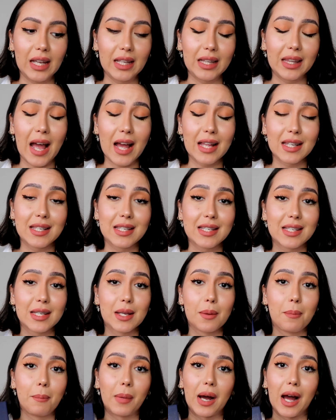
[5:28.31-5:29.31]
that's
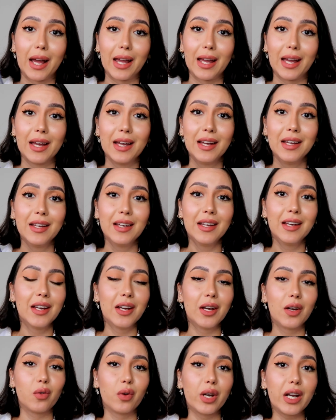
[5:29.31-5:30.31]
my
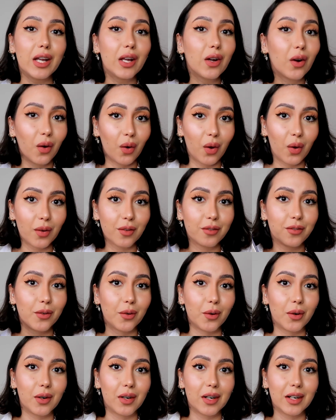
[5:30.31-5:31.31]
reading goal
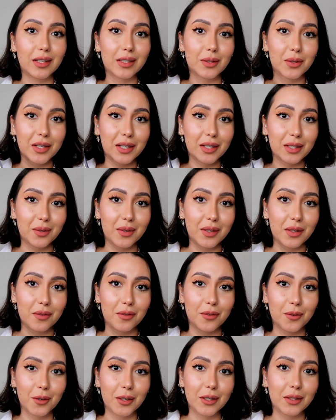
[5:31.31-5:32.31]
for
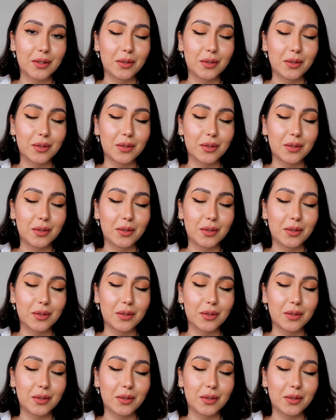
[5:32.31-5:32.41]
2024,